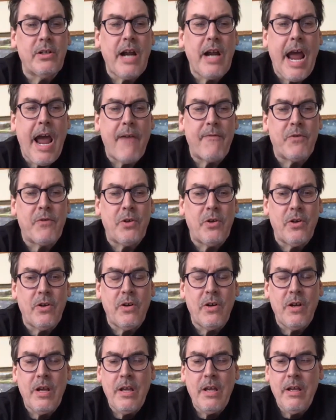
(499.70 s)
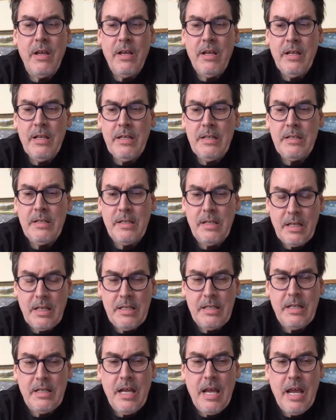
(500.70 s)
after
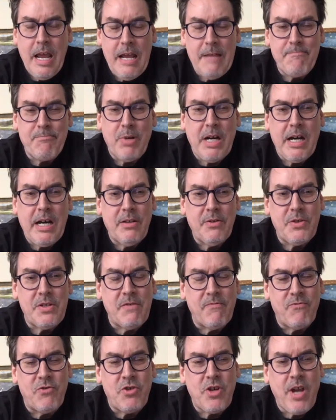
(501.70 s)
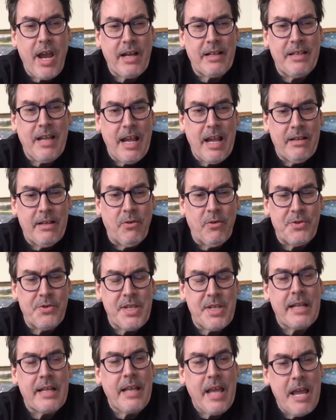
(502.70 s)
6 to 8 bottles of Jack Daniels.
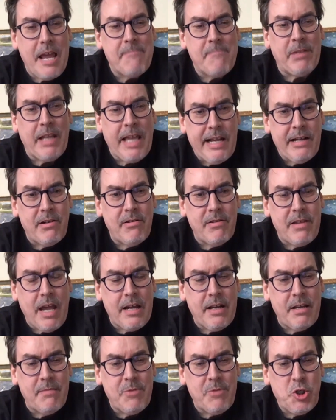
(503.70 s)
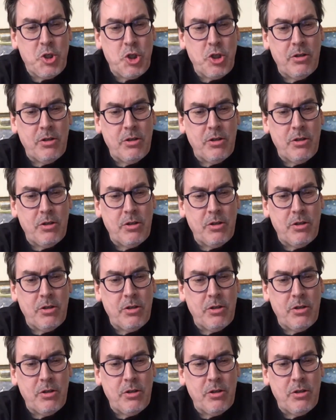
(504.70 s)
That came later, that image?